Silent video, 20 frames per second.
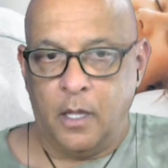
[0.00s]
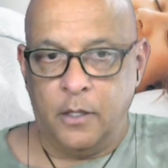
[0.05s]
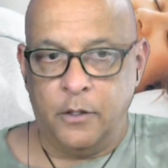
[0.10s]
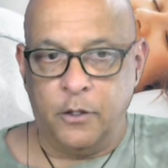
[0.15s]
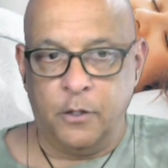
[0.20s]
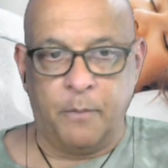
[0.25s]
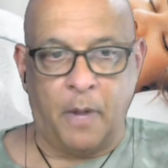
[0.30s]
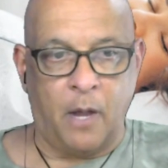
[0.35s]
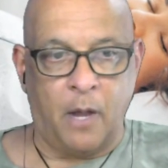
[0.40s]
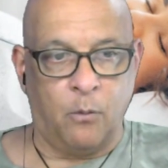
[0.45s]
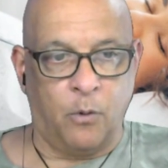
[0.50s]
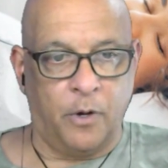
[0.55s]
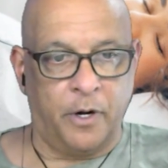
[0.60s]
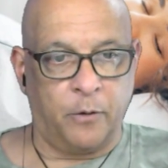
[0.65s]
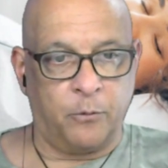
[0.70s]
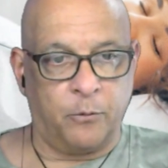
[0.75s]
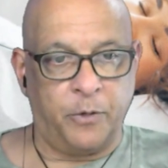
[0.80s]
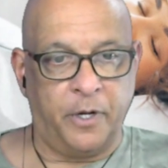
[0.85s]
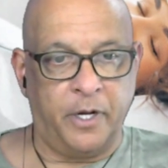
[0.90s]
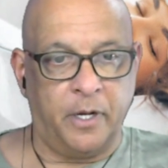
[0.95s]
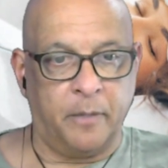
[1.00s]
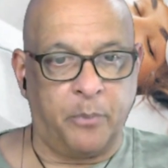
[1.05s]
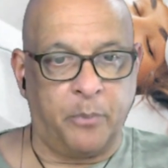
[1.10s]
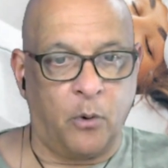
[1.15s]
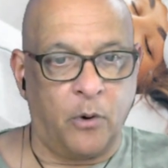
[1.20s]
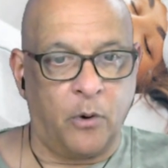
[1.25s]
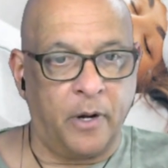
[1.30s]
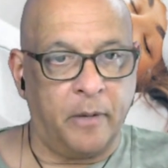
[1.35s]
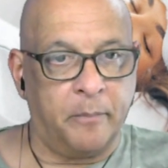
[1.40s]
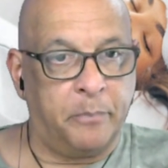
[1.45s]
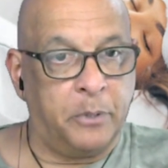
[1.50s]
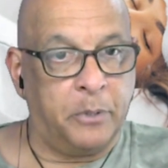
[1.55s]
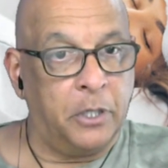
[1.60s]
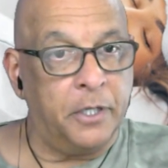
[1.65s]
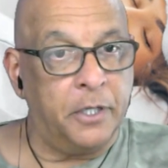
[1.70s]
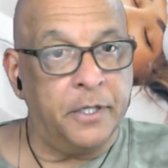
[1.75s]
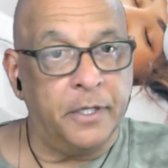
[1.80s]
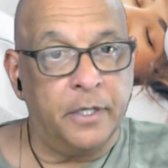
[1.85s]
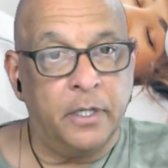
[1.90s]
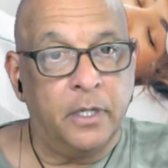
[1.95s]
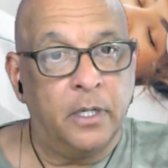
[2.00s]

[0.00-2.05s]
You might want to read a boring book